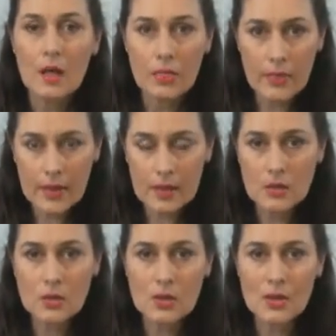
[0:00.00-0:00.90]
then
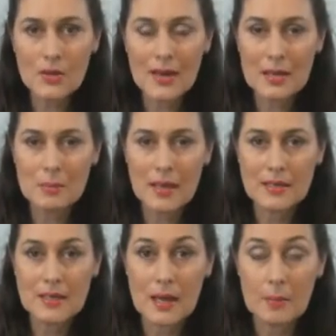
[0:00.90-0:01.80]
you can learn how to
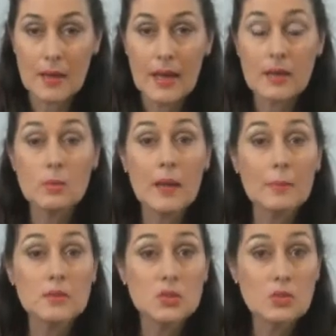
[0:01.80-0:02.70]
plate it up, and you'll be
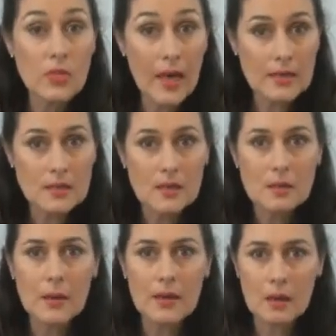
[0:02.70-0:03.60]
able to do that
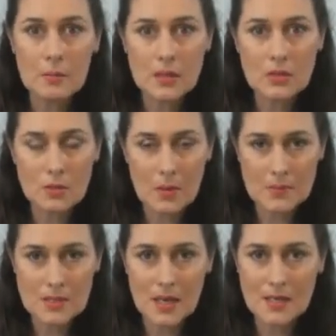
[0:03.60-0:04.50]
by coming to the
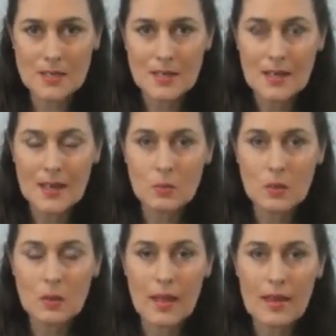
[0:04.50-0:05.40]
website, and
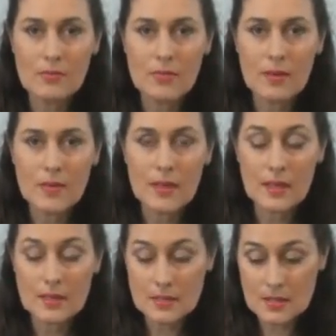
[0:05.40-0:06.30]
we will have
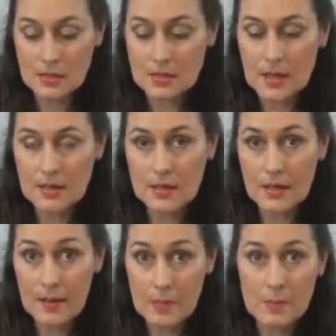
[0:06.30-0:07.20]
the skill and
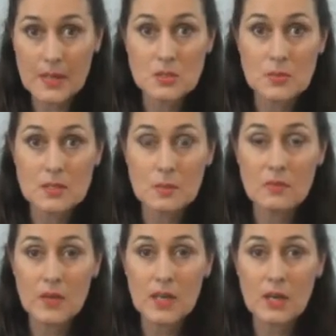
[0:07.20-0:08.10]
technique and the base recipe
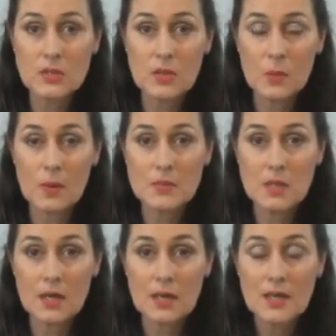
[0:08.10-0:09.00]
videos on the
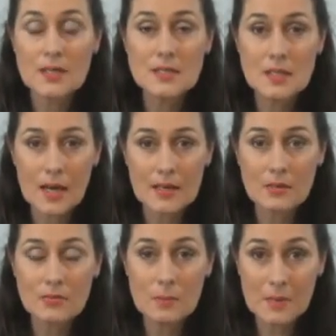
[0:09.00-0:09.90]
website
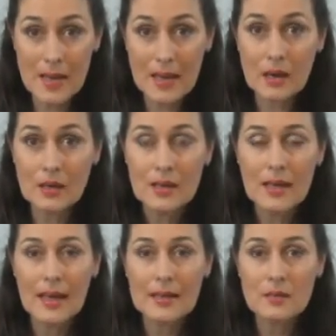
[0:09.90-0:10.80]
starting from now,
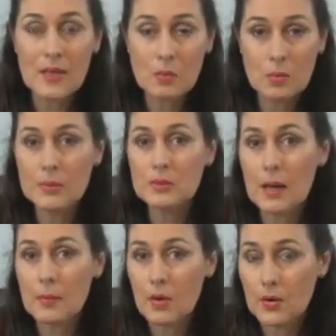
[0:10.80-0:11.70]
and they will build
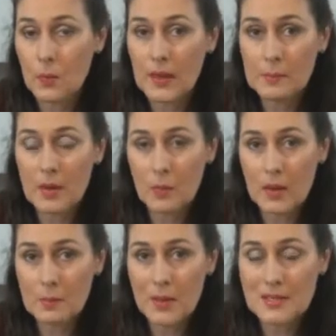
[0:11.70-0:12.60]
up on a
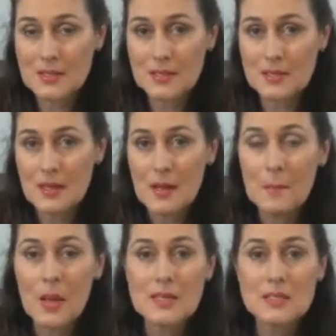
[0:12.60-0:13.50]
week-by-week basis.
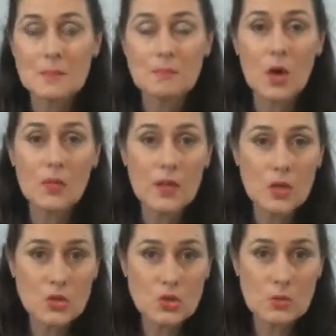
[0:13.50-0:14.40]
Plus, on the
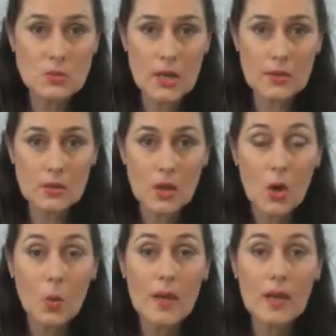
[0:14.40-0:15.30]
YouTube channel,
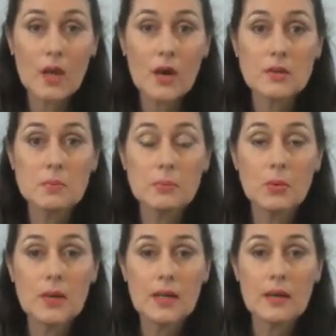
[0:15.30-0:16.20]
we are going to be
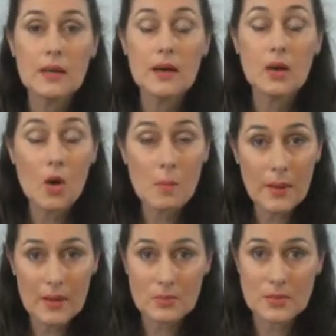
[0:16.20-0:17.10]
putting
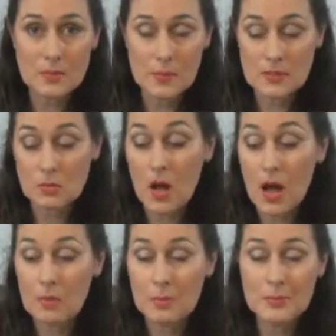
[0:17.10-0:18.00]
compound recipes, well,
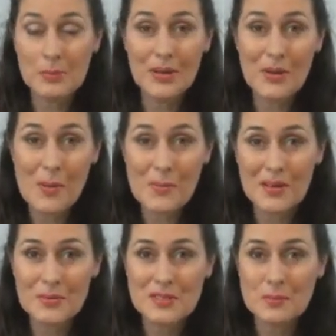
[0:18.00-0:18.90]
I will be putting
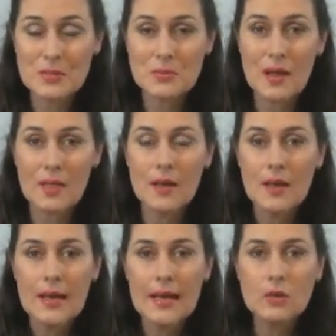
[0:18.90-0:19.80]
compound recipes rather,
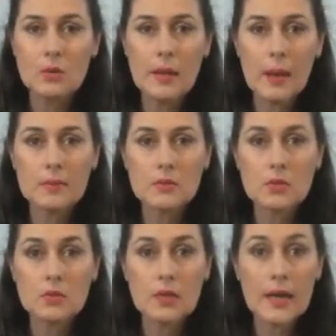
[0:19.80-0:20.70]
and you'll be able to
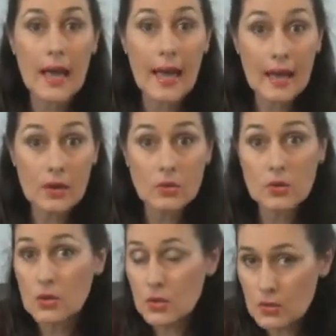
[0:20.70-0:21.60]
look at how you
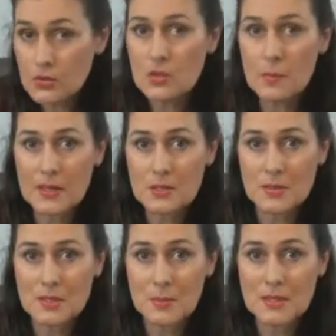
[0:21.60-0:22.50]
can use the base
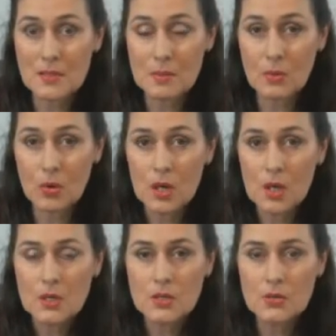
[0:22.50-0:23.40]
recipes in the book
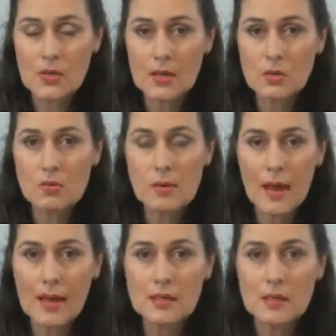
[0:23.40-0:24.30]
to then
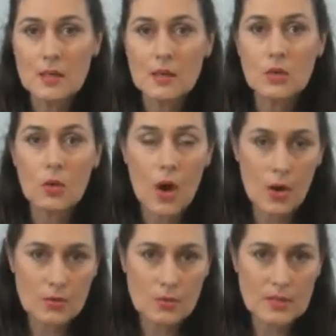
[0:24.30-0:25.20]
create your
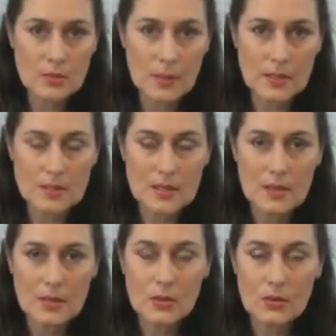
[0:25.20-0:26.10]
own recipes.
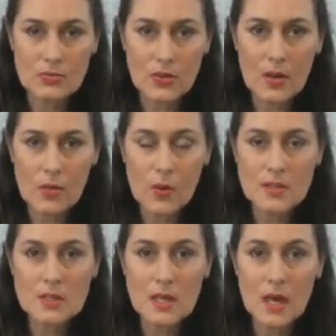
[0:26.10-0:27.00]
You can follow the
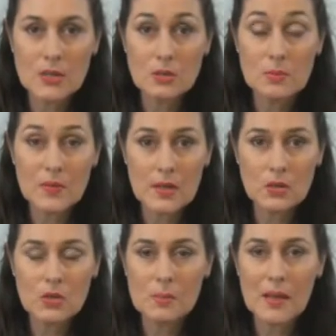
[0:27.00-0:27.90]
ones that I do, but then
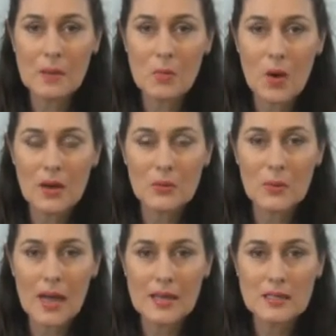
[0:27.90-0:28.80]
you can become quite
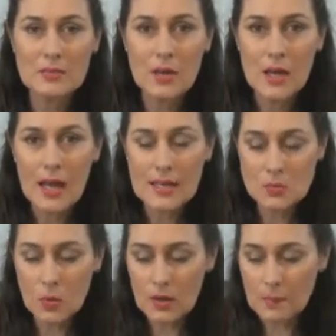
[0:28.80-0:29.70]
creative as
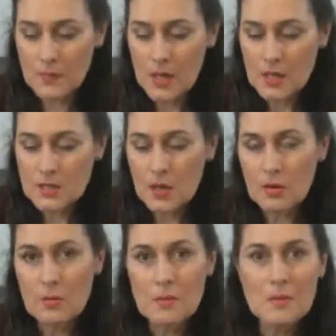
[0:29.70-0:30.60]
well.
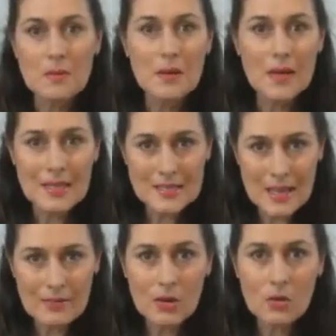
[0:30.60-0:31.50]
So let's
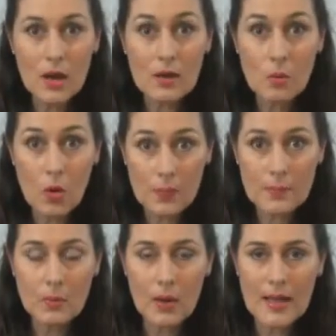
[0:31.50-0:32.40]
have a look at what the
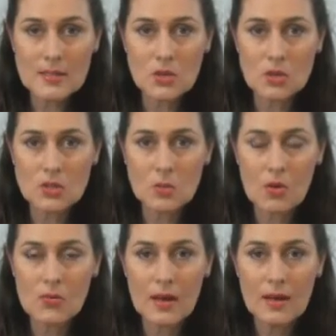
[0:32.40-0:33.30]
book has got to
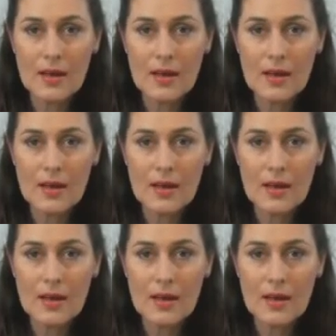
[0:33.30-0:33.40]
offer